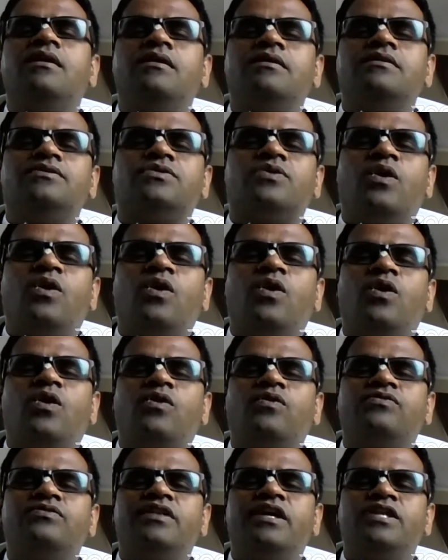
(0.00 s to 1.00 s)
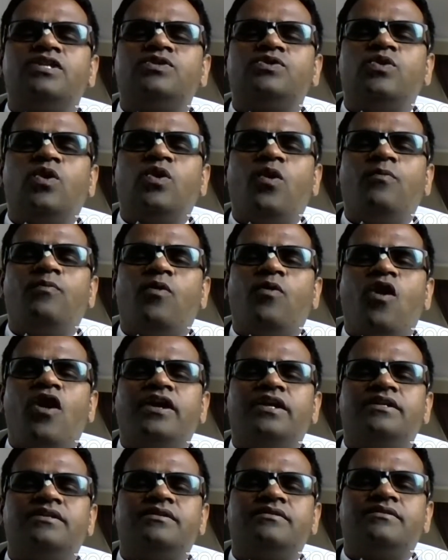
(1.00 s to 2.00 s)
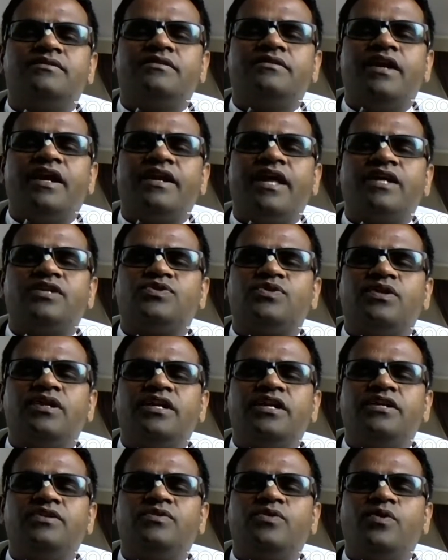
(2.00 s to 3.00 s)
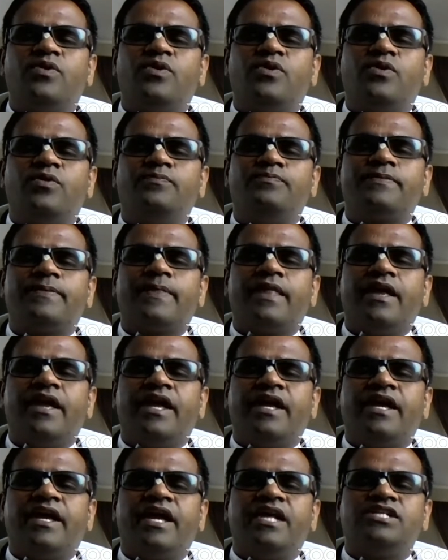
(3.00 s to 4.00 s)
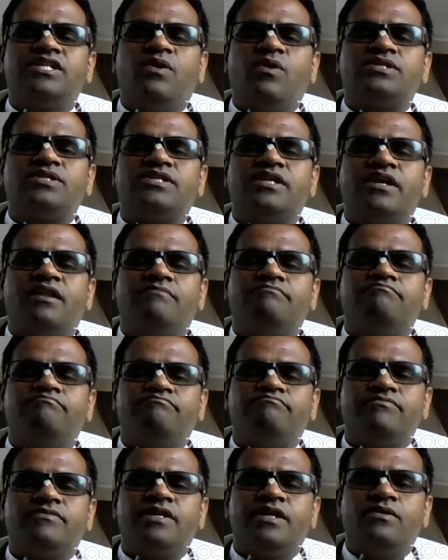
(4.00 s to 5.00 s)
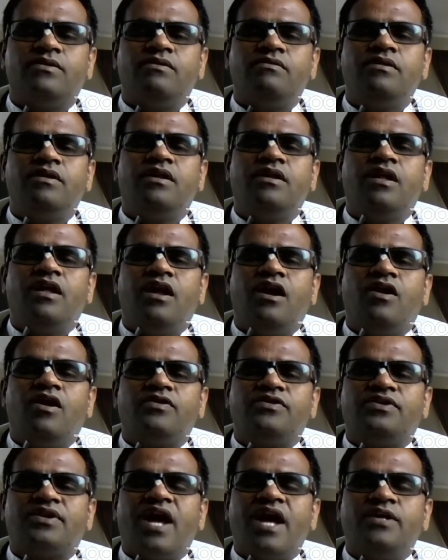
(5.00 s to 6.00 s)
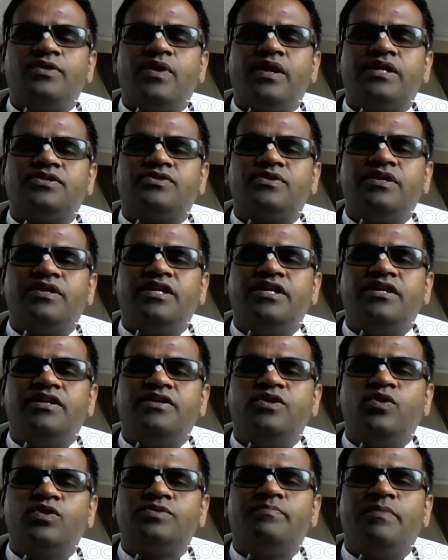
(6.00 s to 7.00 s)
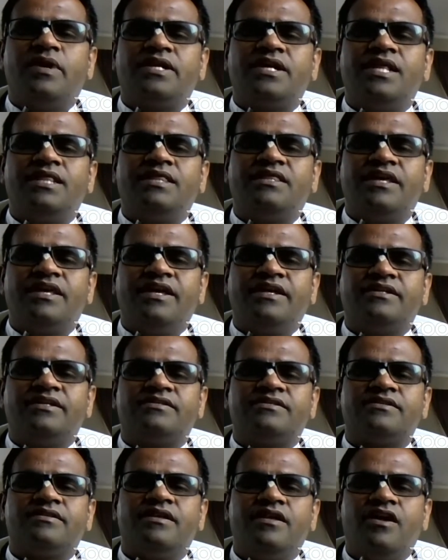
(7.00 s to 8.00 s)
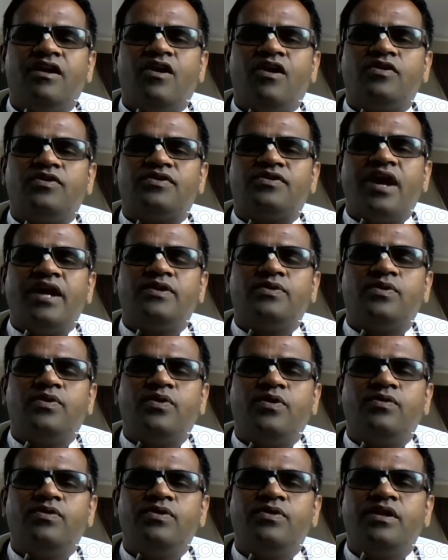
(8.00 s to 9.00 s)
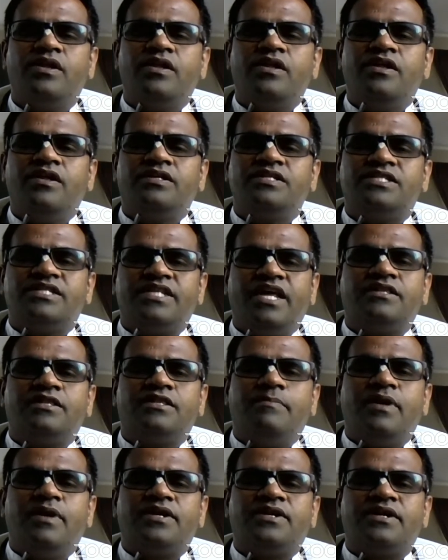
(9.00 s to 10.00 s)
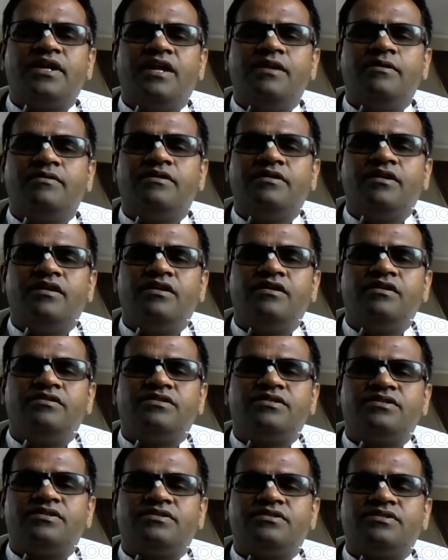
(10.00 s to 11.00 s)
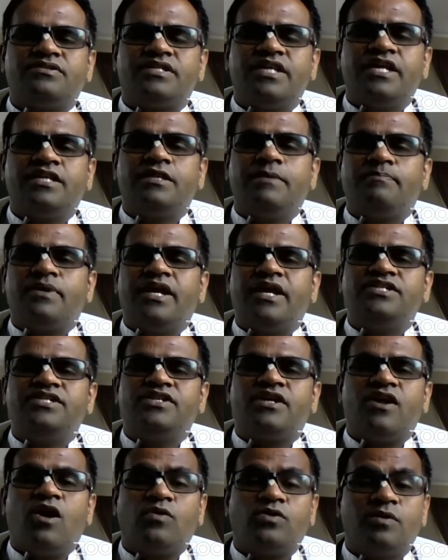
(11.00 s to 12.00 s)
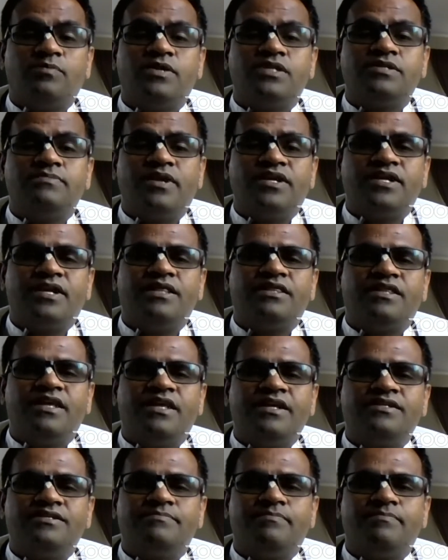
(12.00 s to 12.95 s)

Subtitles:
so there is no point that actually to engage ourselves, you know, or try to actually use material things, or try to seek the material, seek the pleasure out of these material things